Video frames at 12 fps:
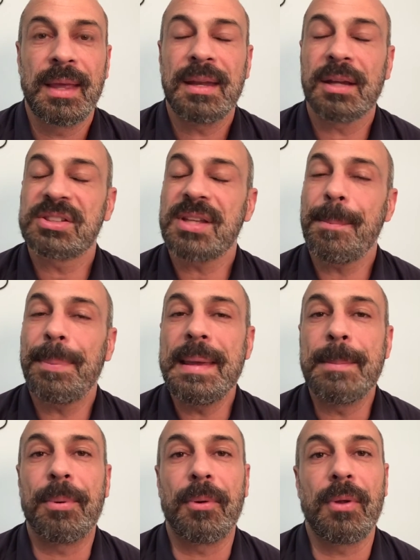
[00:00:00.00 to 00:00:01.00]
Now, some
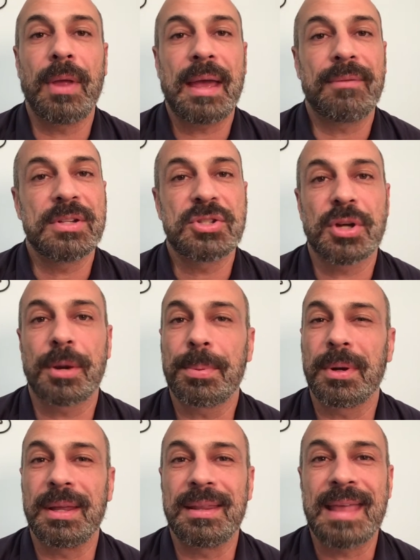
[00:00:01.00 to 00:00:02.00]
people have
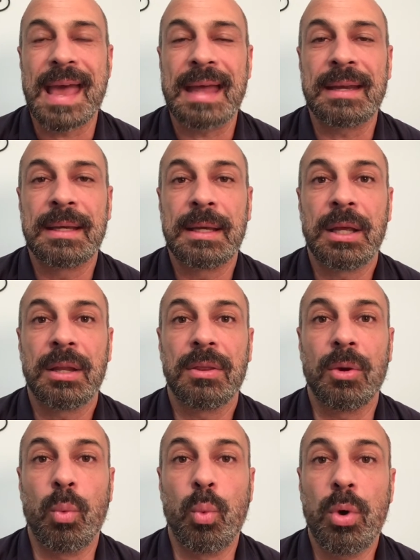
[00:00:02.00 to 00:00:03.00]
interpreted that
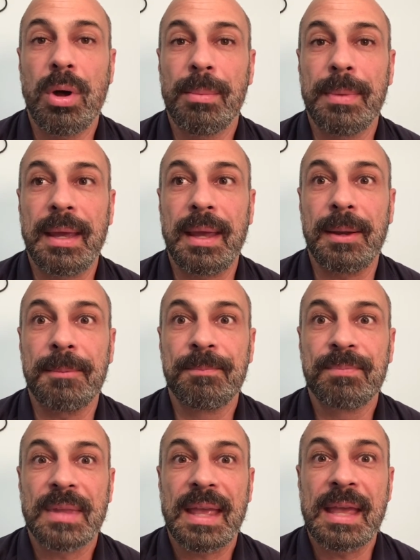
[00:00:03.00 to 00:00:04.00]
the woman
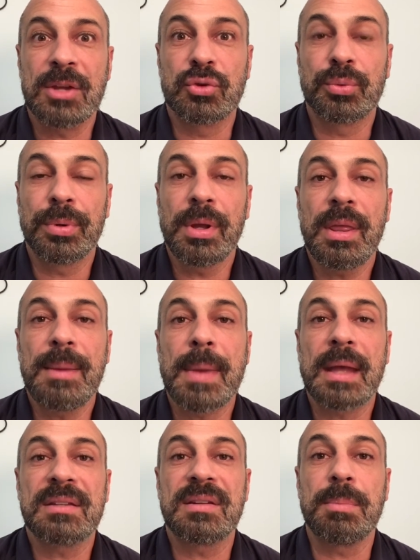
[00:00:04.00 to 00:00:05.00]
is really
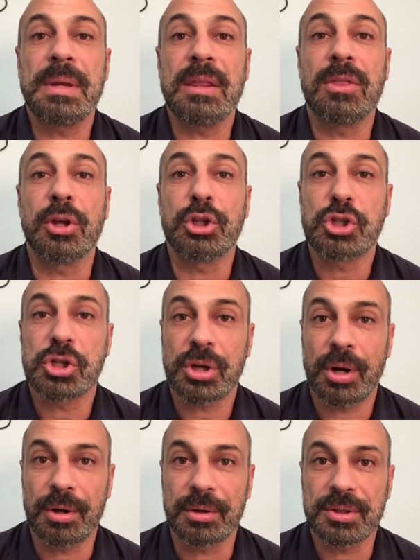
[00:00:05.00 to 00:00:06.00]
meant to be the
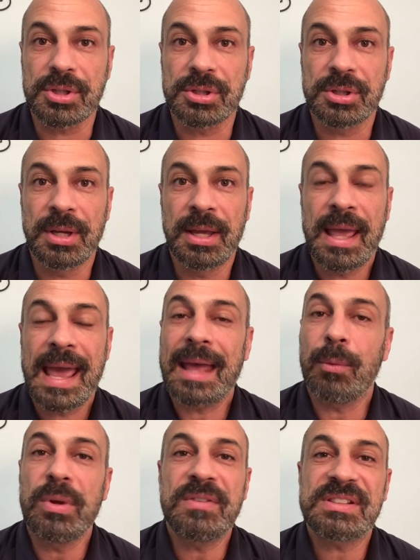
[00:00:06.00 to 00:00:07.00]
church.
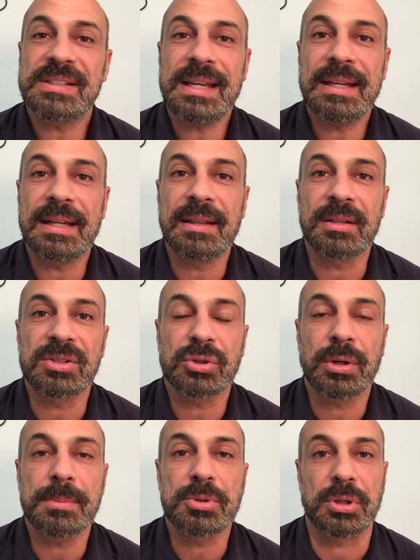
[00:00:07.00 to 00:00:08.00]
And we've seen in the
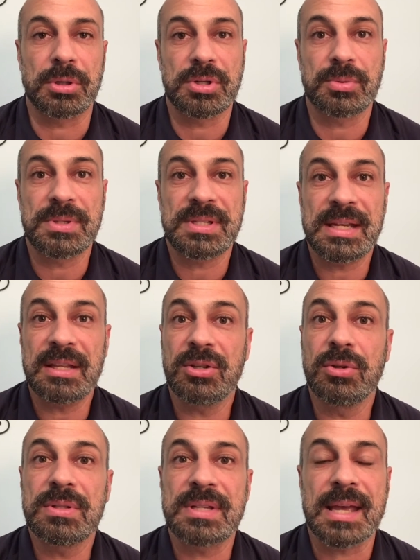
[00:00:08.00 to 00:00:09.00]
scriptures, we see in the
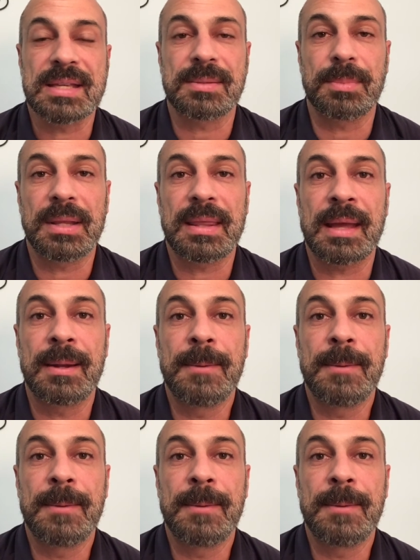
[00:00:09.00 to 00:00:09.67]
New Testament,